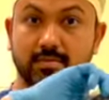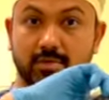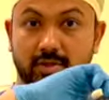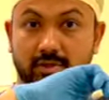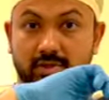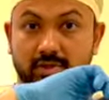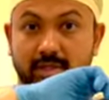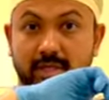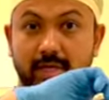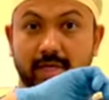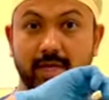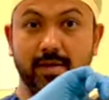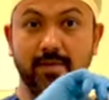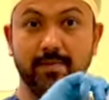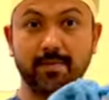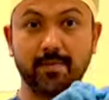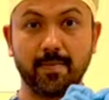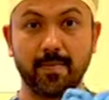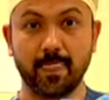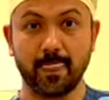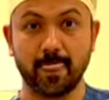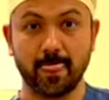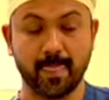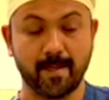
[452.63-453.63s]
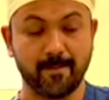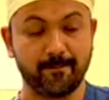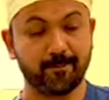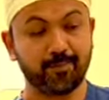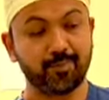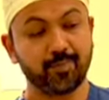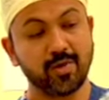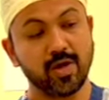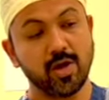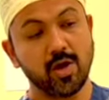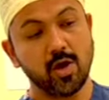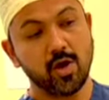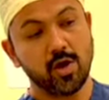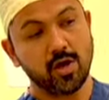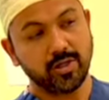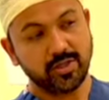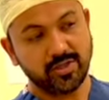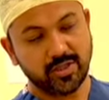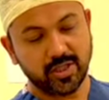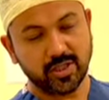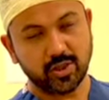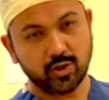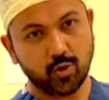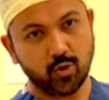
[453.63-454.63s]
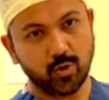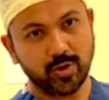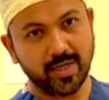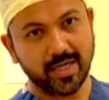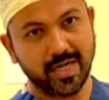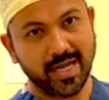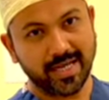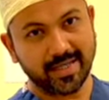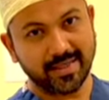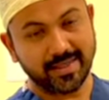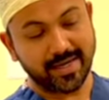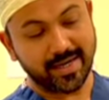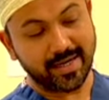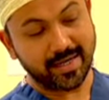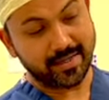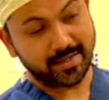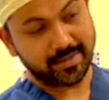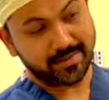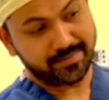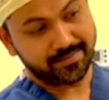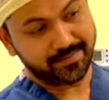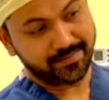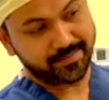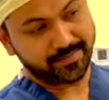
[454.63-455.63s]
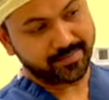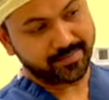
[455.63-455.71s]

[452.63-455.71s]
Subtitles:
You see? Just hold it like that